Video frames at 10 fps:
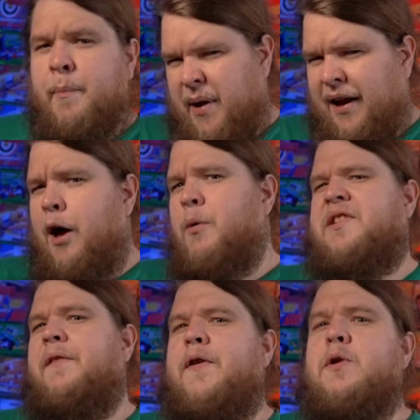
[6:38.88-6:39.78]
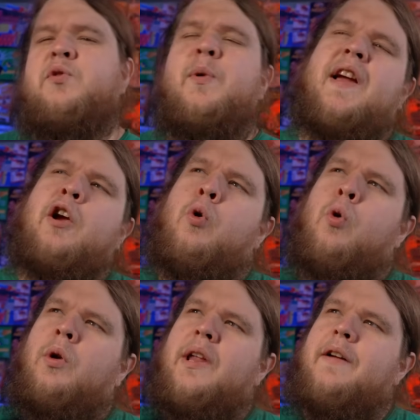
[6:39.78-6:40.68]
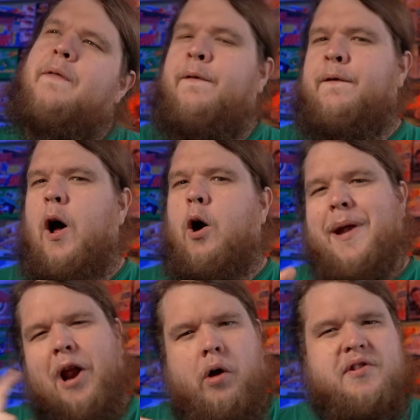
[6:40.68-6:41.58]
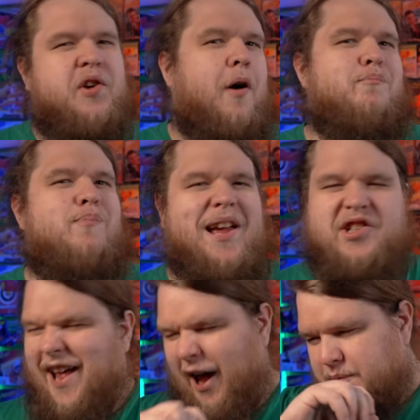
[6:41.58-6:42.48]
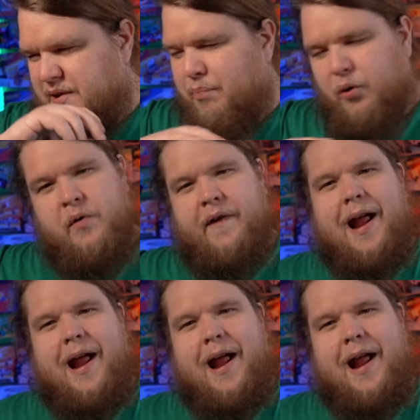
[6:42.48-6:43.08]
the pillow is infused with a cooling foam and also a mesh that helps improve